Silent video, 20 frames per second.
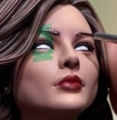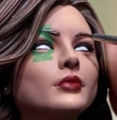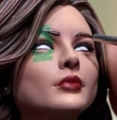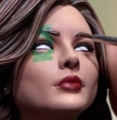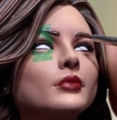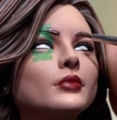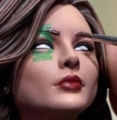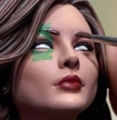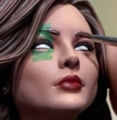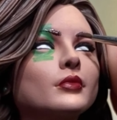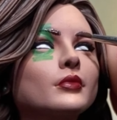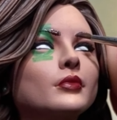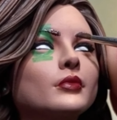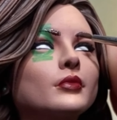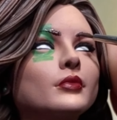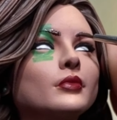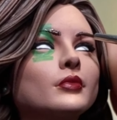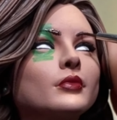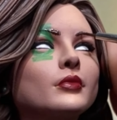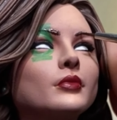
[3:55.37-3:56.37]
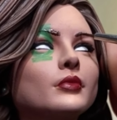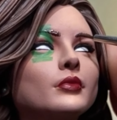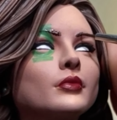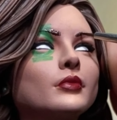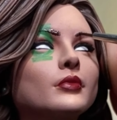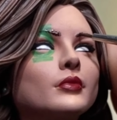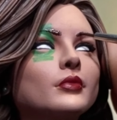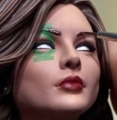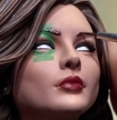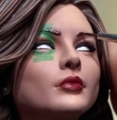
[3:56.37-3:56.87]

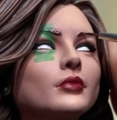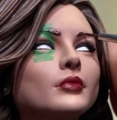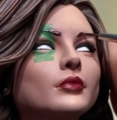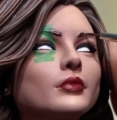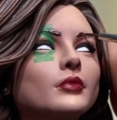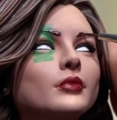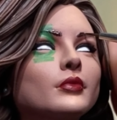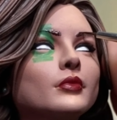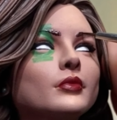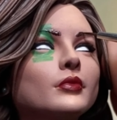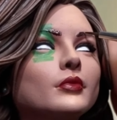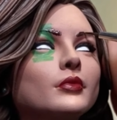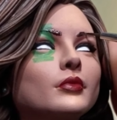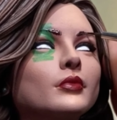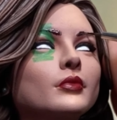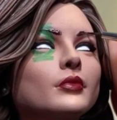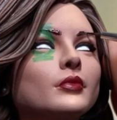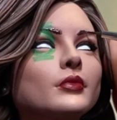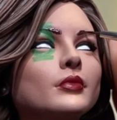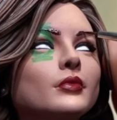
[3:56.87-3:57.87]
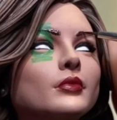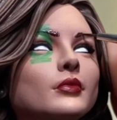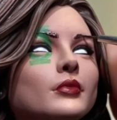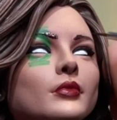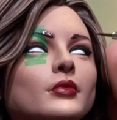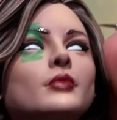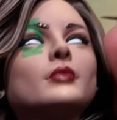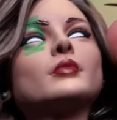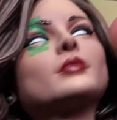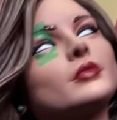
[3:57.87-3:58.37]

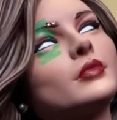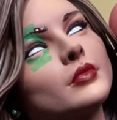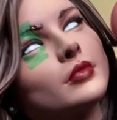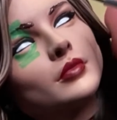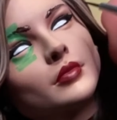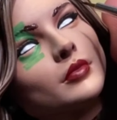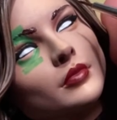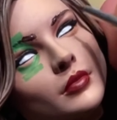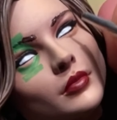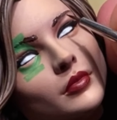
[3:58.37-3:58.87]
No one is speaking in this clip.